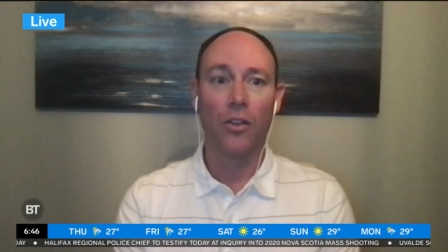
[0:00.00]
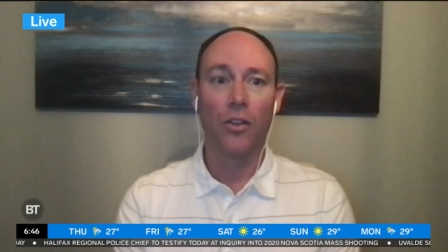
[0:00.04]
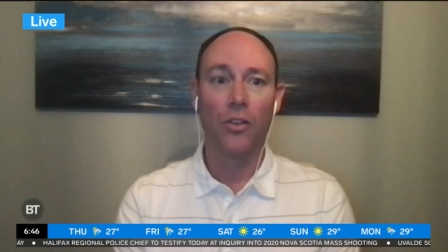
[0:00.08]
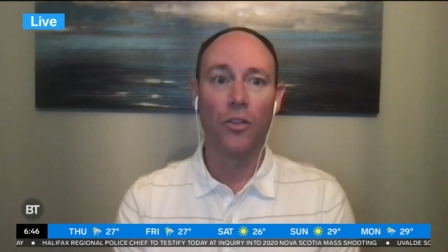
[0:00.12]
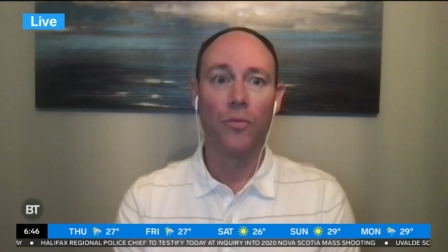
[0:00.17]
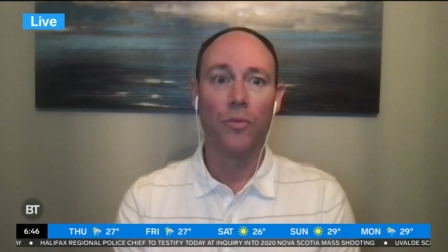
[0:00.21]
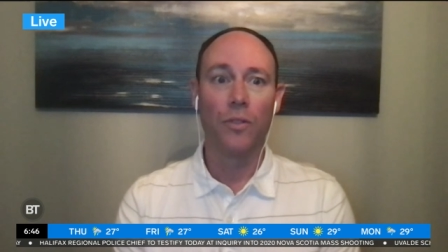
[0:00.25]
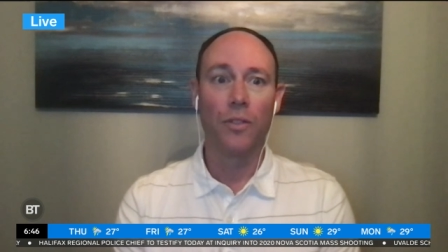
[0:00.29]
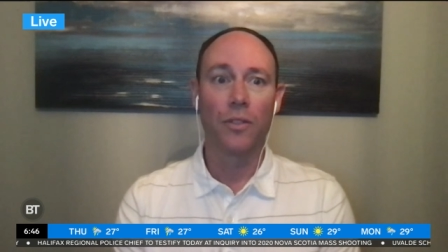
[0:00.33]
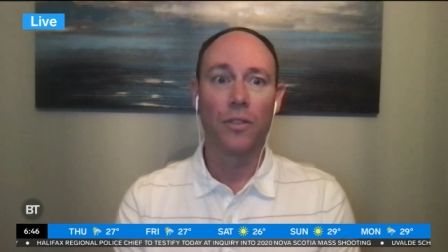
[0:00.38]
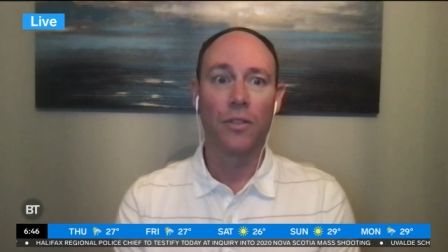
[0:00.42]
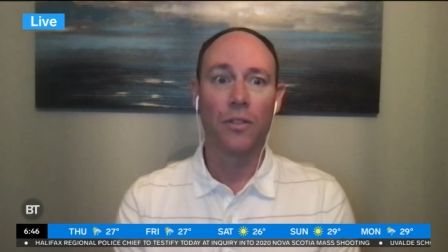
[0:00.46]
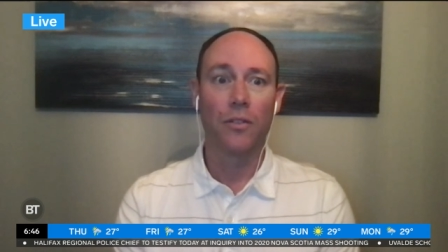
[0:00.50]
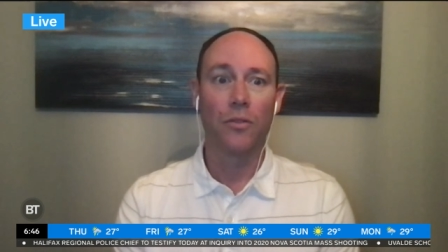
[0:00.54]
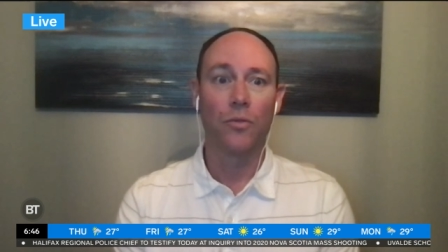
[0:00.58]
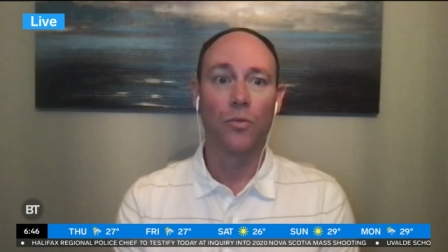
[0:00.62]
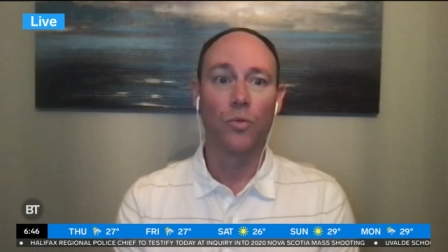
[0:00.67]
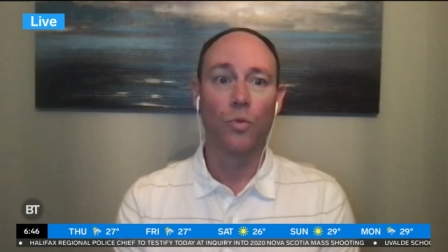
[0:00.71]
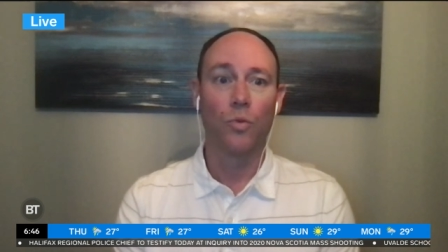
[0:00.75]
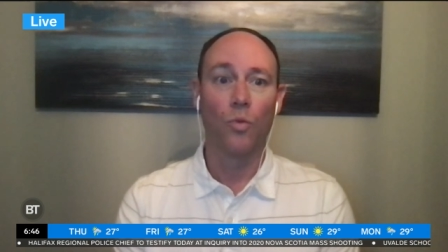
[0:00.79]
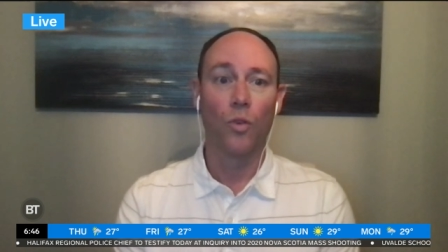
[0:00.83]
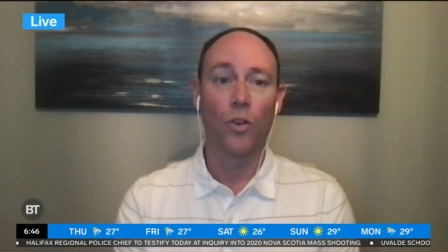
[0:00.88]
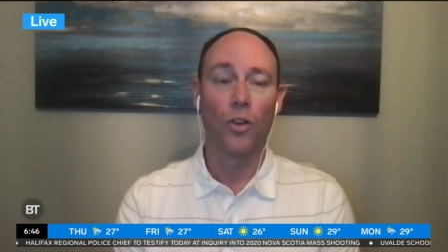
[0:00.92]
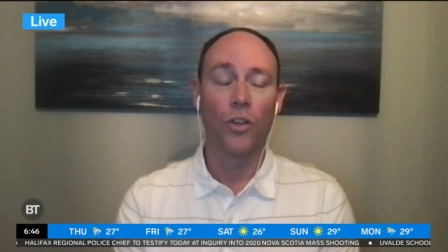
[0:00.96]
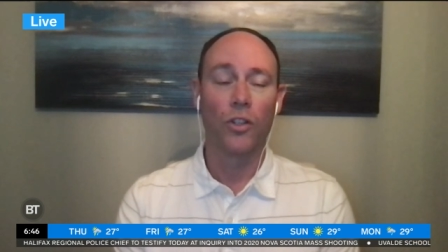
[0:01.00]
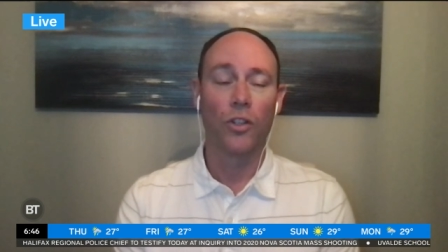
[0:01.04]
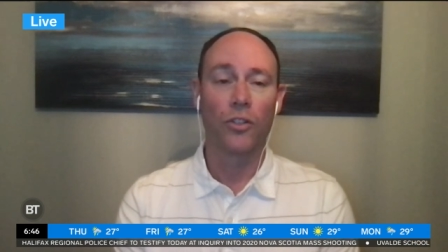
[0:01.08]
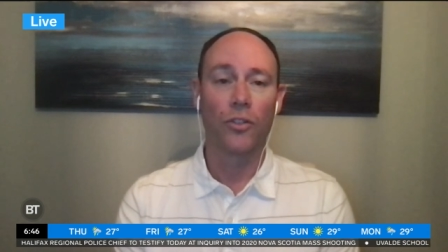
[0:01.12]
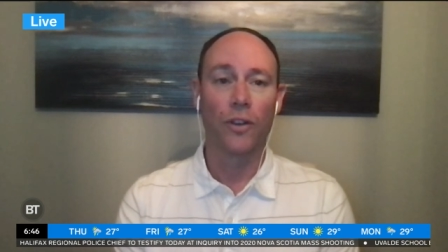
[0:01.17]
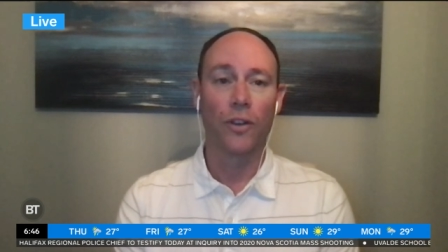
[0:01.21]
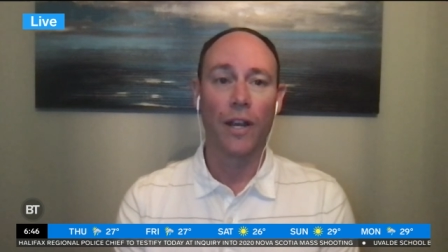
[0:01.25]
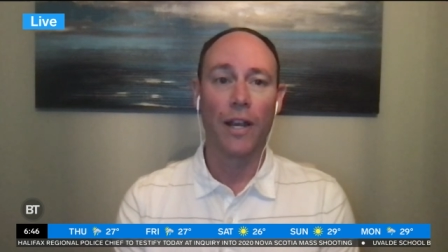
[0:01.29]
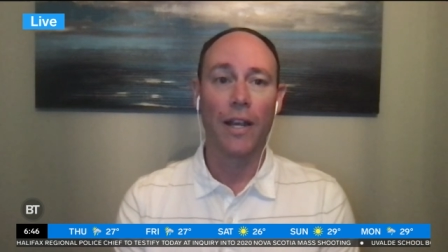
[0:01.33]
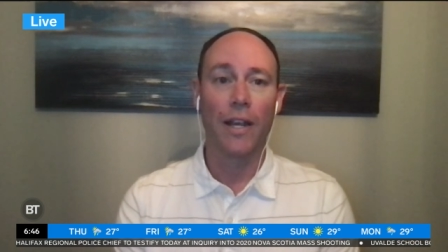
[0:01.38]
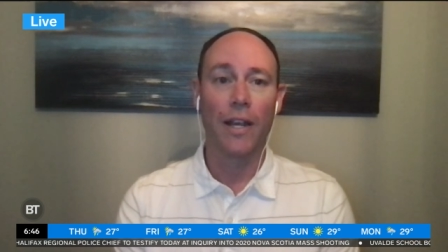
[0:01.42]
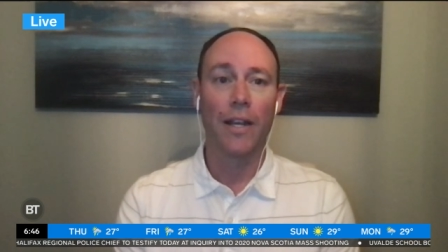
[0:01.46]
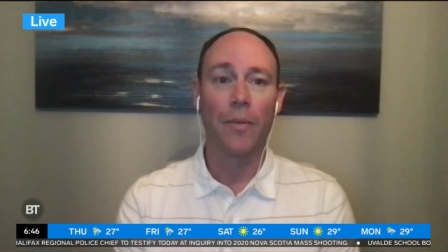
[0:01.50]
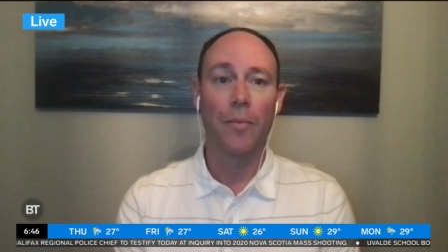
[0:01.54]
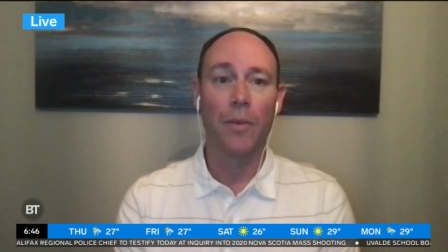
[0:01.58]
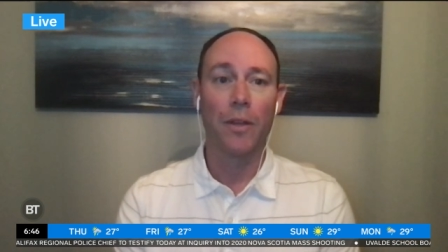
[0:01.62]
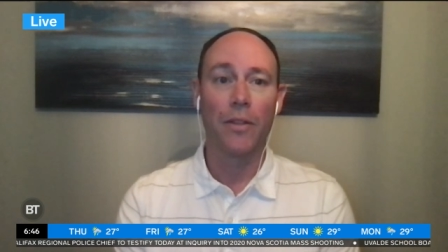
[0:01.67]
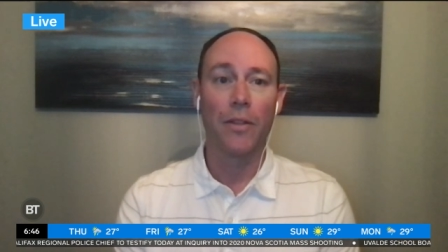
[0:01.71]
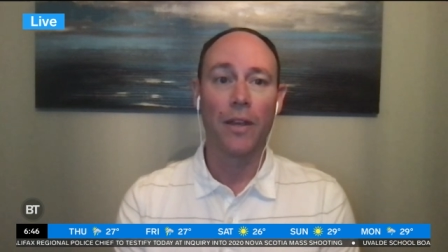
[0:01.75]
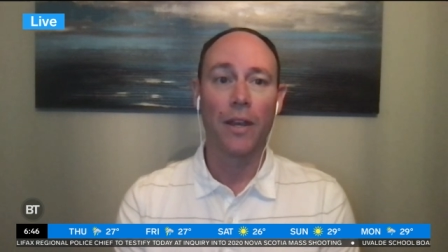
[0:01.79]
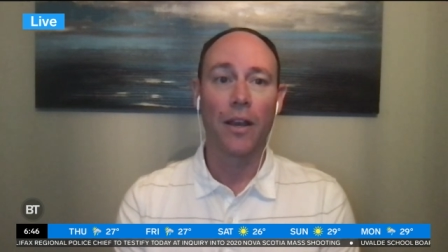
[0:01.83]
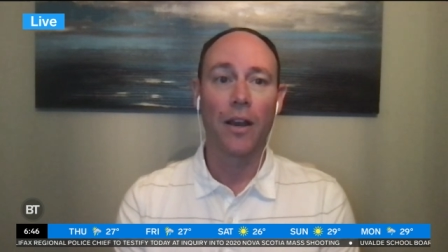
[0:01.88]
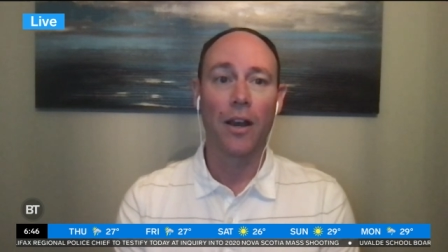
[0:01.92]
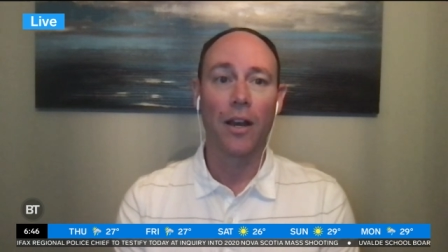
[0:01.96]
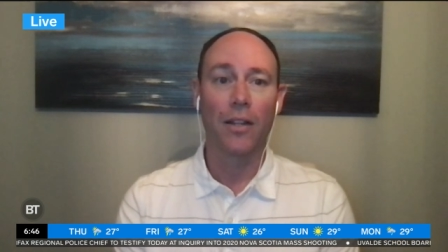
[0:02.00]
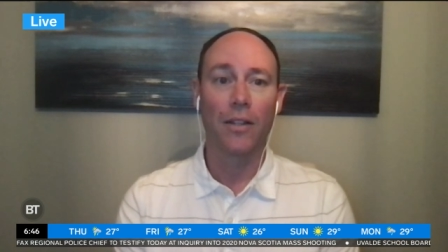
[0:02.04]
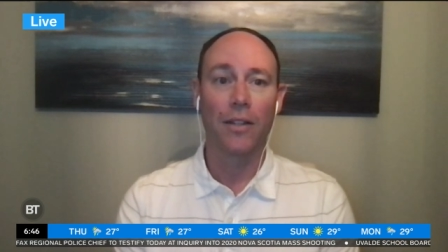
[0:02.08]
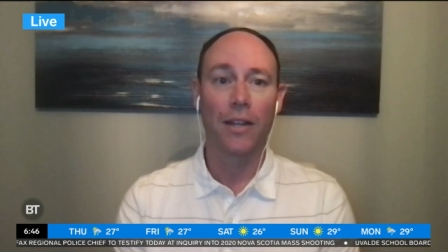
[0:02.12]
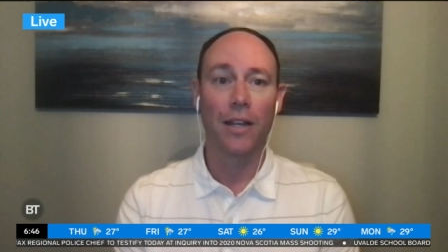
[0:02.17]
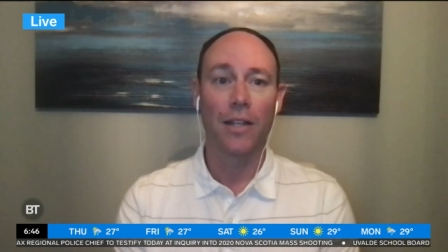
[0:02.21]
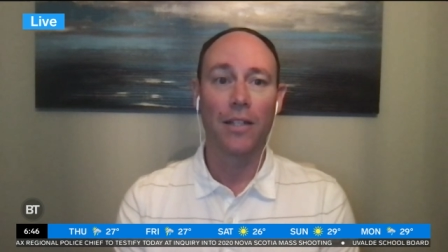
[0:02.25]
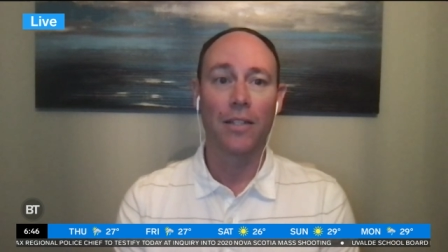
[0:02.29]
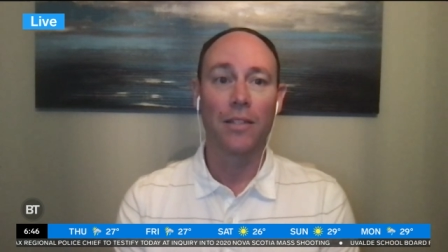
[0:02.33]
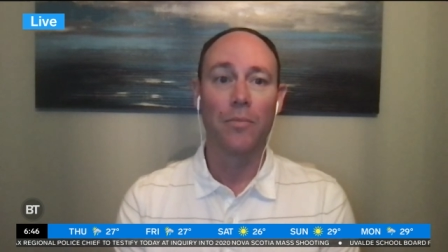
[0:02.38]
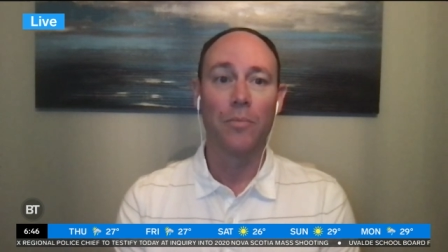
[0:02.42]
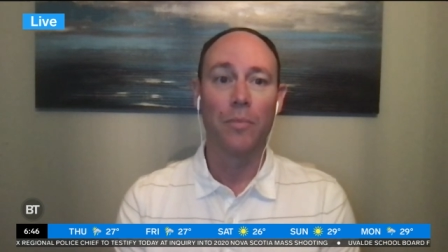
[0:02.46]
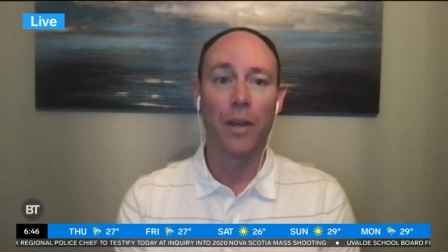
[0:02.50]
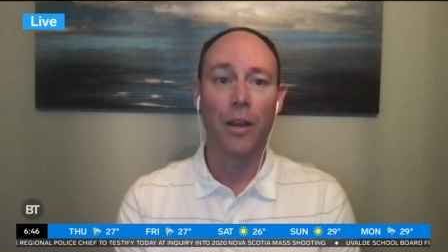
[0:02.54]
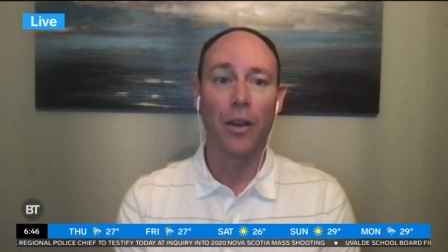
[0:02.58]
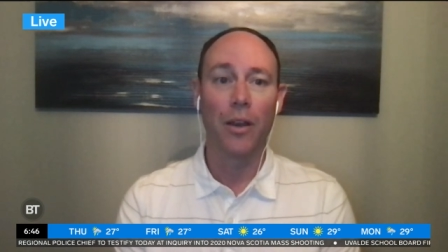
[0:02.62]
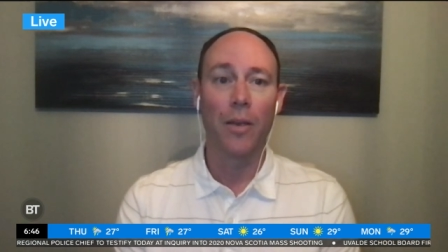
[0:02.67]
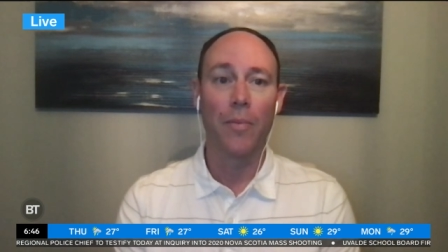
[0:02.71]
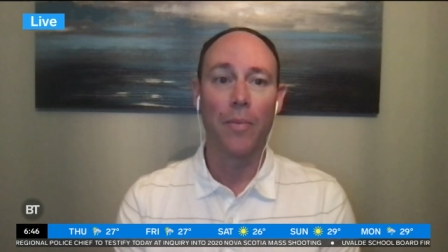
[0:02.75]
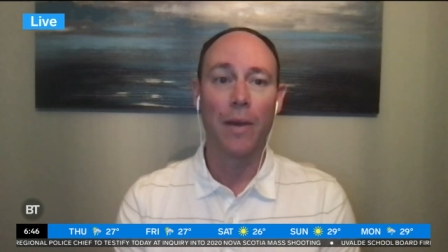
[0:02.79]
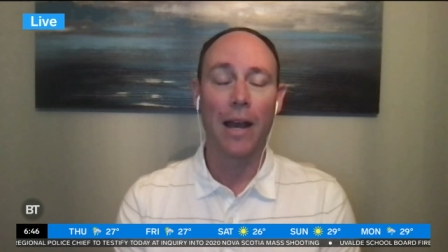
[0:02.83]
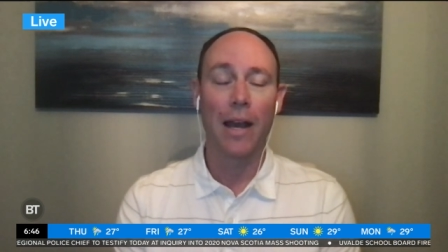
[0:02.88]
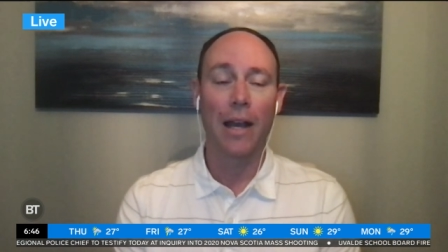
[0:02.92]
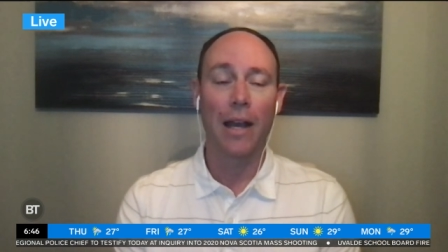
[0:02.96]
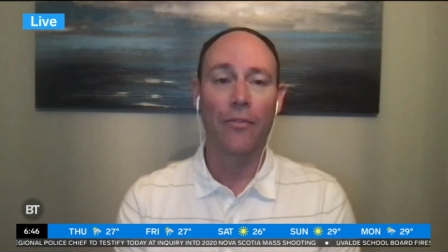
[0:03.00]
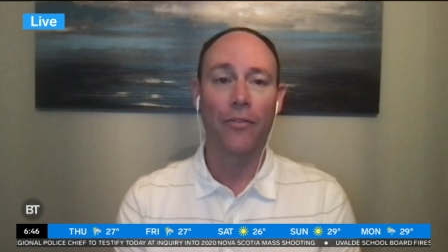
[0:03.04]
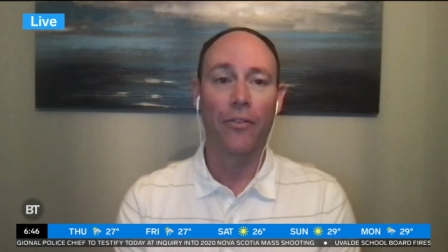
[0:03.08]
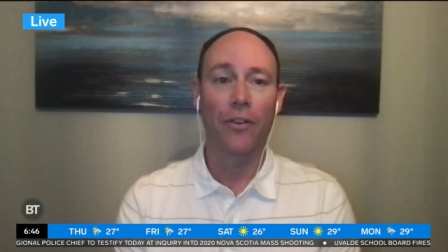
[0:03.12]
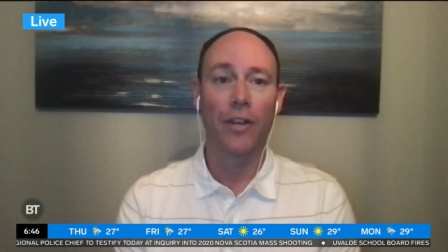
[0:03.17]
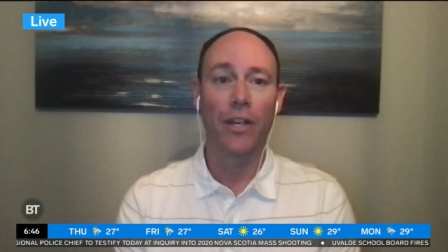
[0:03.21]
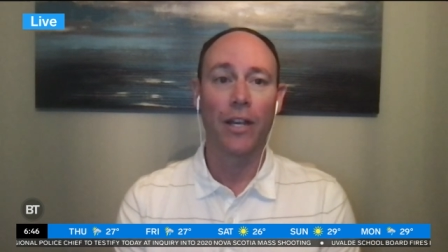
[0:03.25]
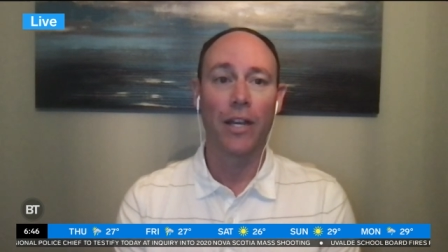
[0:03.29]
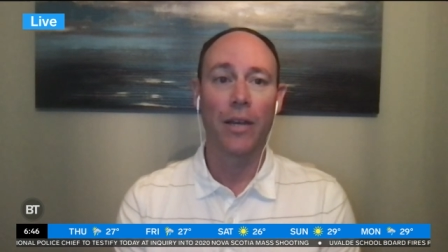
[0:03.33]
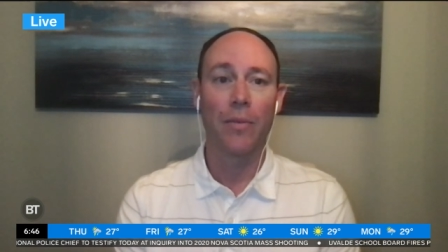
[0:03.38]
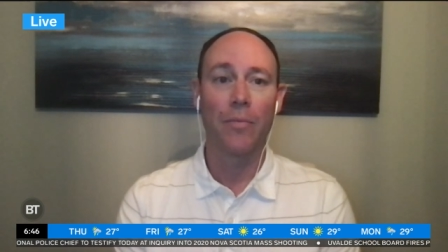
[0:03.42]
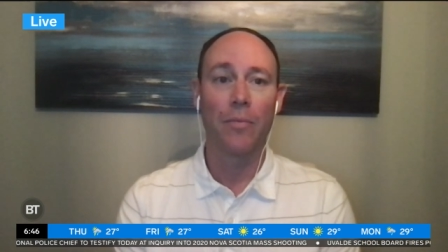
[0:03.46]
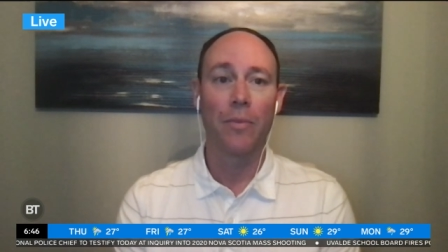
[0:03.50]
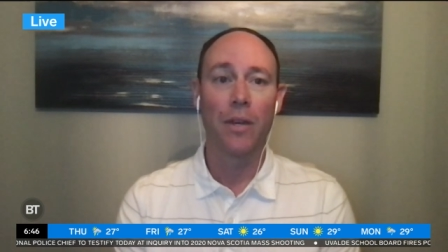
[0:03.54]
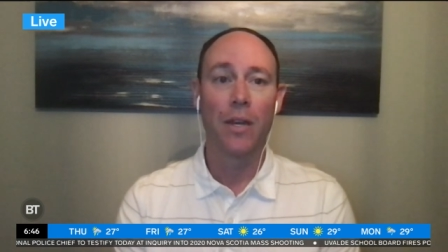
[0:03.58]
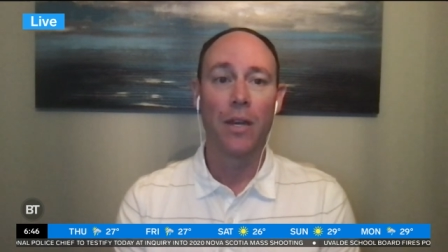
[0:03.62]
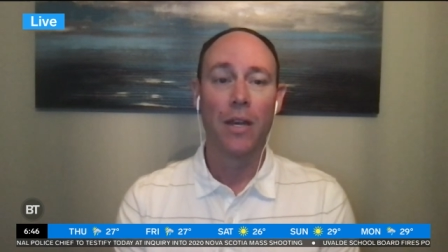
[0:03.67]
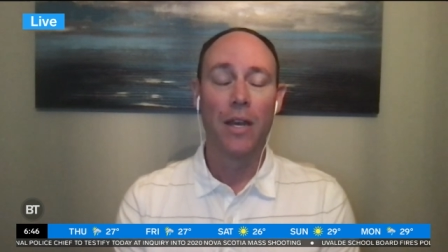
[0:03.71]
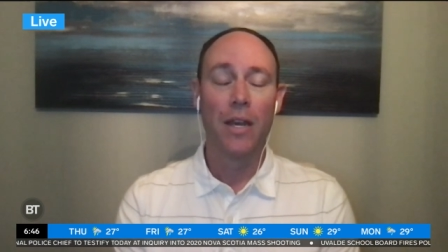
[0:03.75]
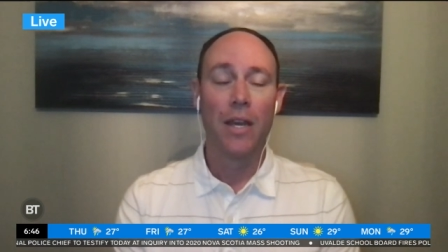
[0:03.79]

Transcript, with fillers: Dubas' worst trade. I mean, they got Tyson Berry back for him.